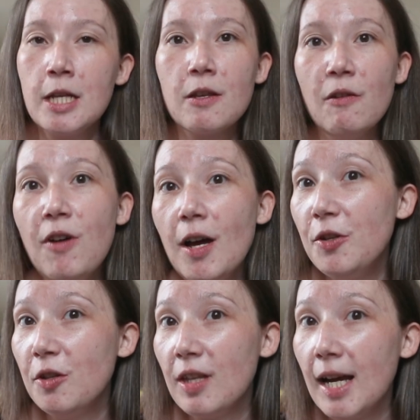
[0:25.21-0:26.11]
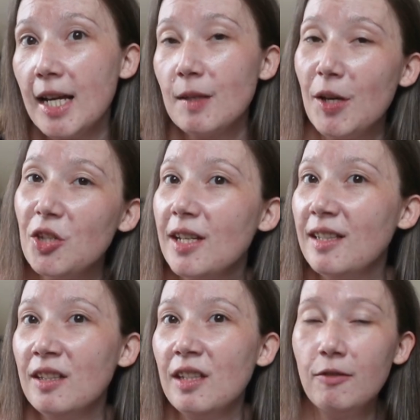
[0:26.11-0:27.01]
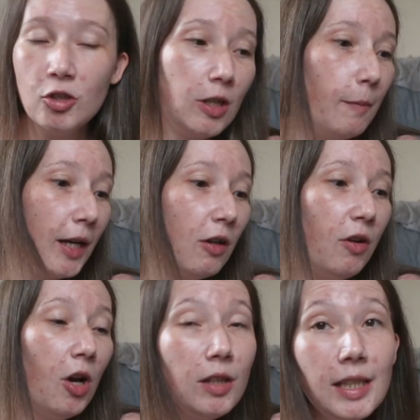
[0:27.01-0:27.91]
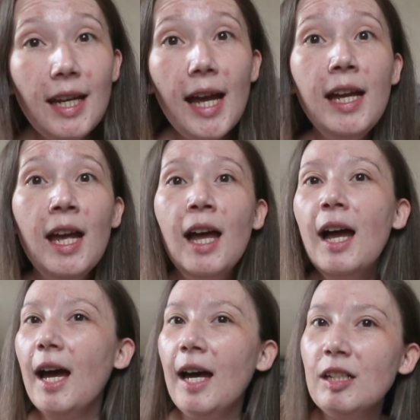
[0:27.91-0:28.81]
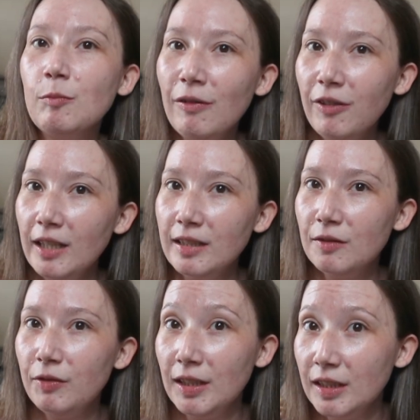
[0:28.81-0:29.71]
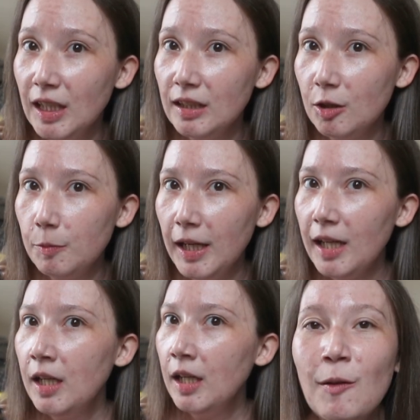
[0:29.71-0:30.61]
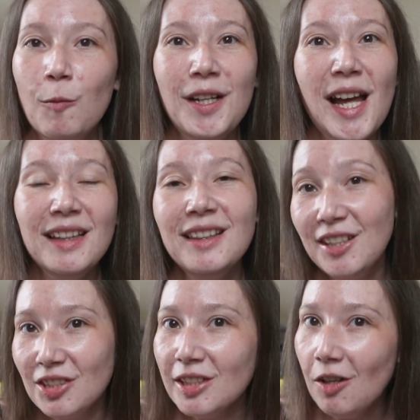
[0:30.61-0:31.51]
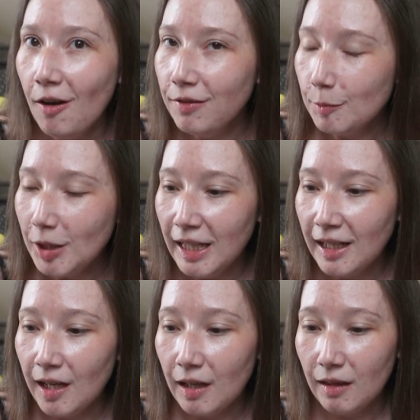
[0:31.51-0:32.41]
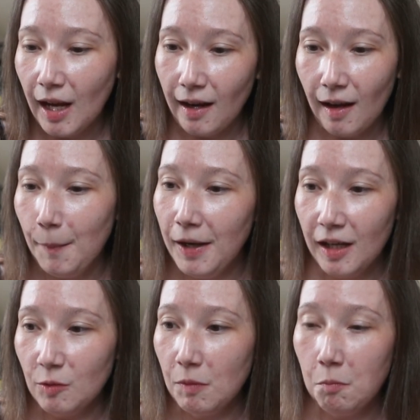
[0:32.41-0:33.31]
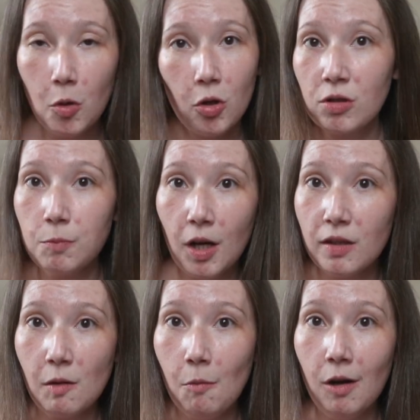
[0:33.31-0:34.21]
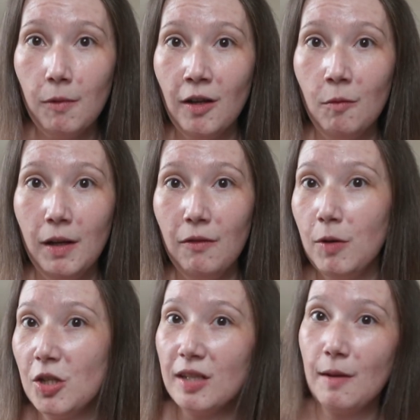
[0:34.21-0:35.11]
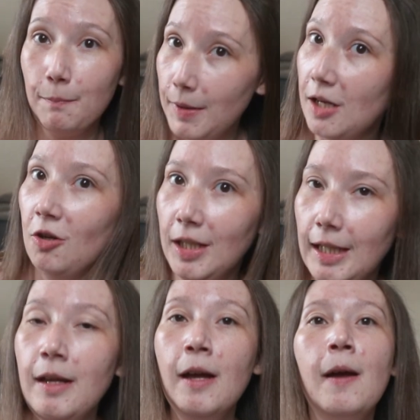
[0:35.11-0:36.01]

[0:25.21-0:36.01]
So I thought I'd do that, especially since I've just got back off holiday and my face is feeling it a little bit. When I literally got off the plane, I like appeared with more spots than what I went on with, which is a bit annoying.